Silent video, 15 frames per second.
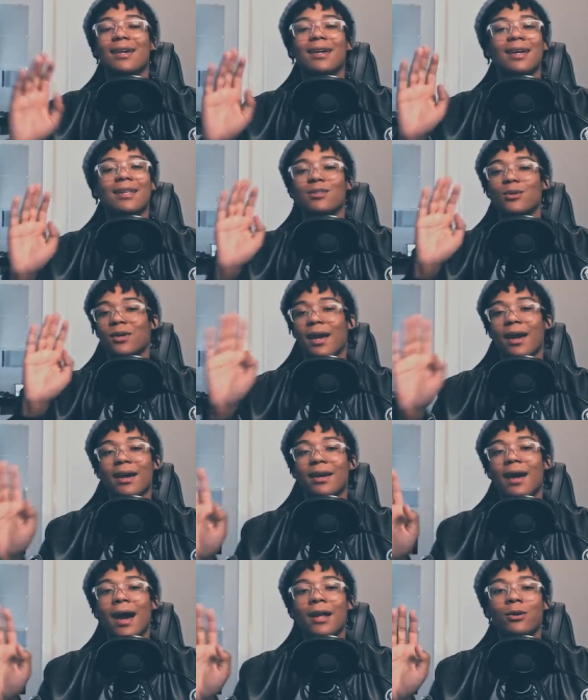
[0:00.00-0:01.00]
like it's
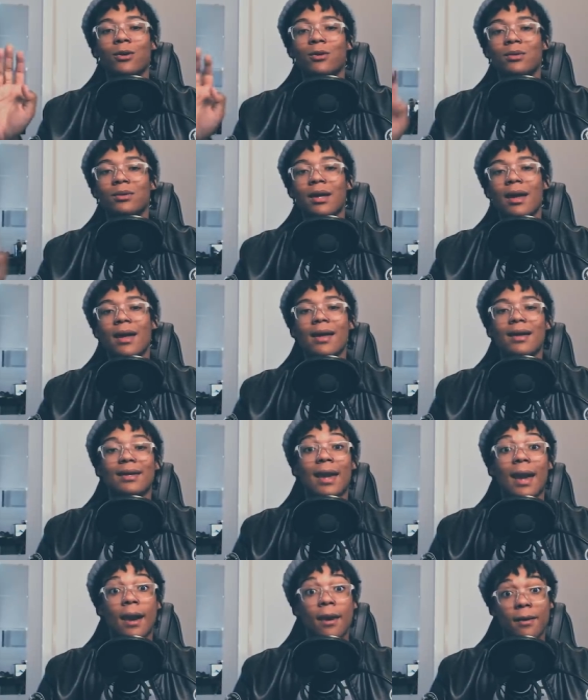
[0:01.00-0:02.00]
okay. I don't
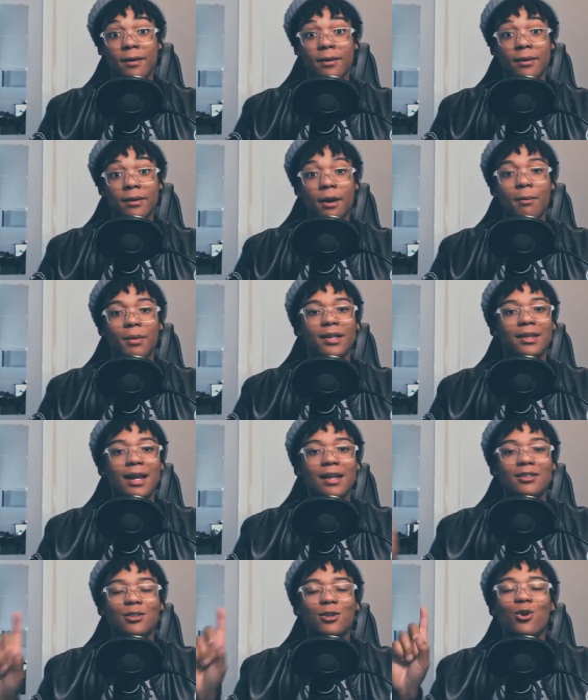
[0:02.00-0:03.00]
care, but
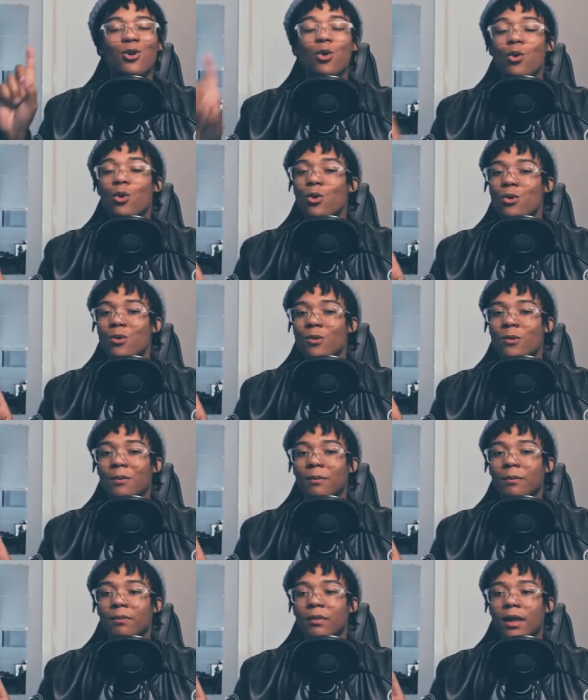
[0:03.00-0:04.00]
that's cool
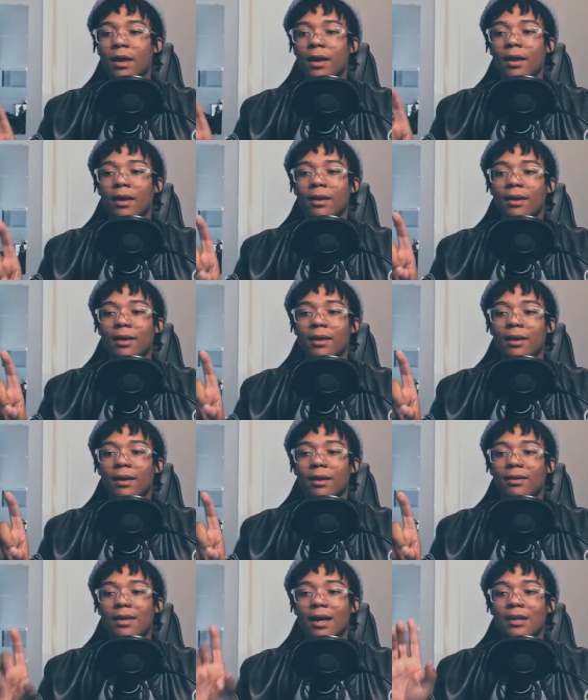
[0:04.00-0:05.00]

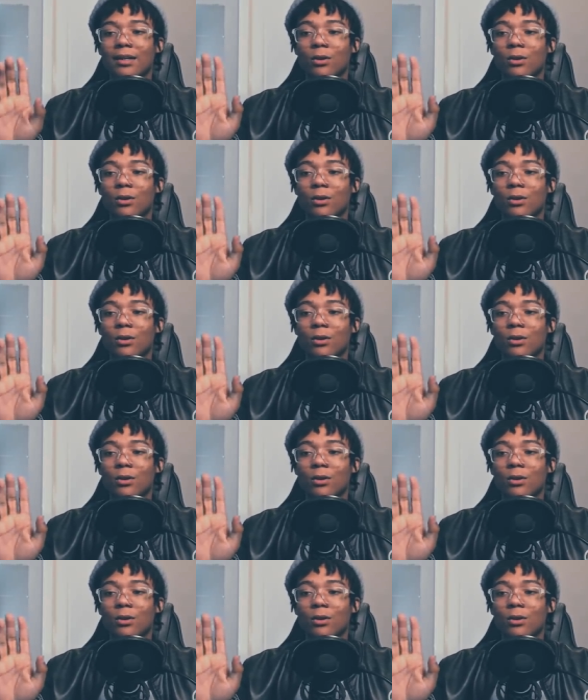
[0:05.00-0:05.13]
that